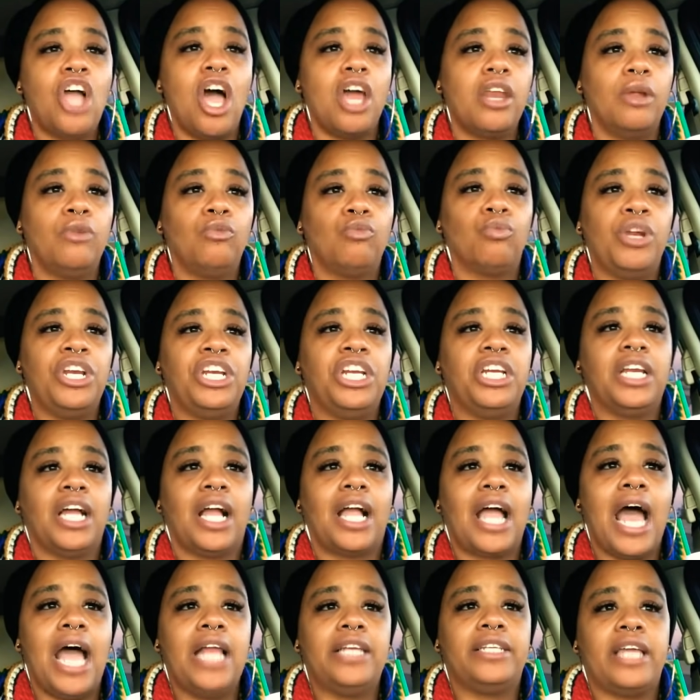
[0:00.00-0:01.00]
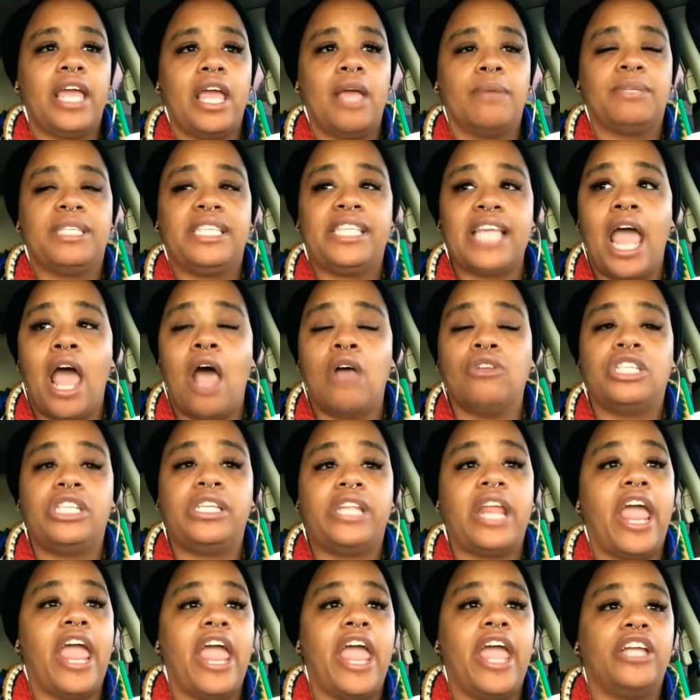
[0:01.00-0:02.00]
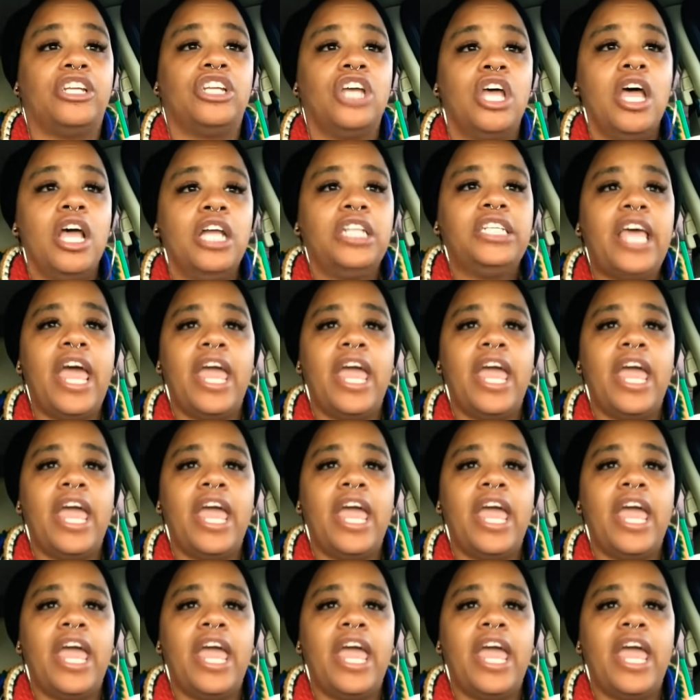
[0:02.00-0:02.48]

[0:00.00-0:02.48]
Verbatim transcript: Y'all done rented a goddamn soundstage,